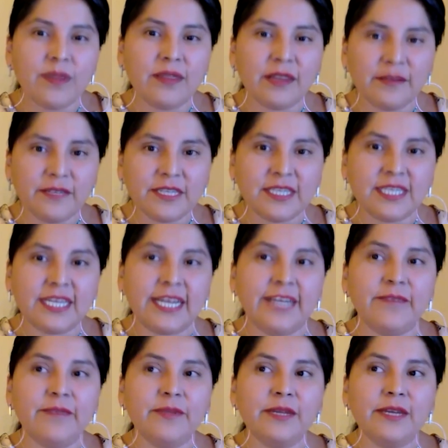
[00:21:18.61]
and live
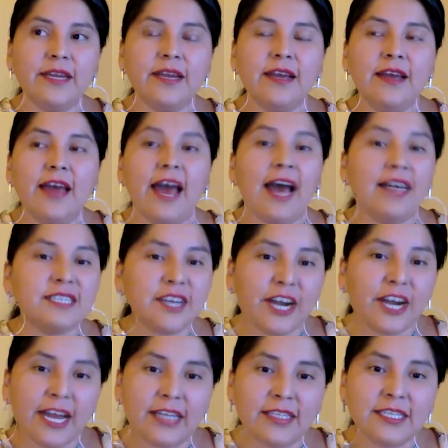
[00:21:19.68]
sustainably as
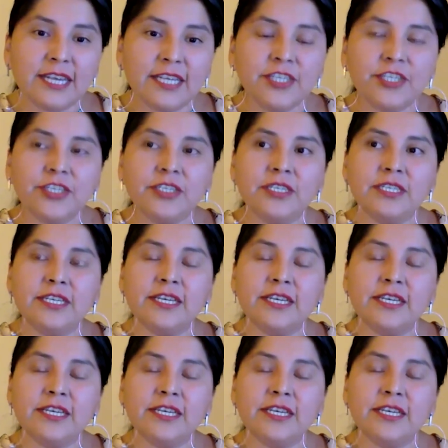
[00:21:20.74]
our ancestors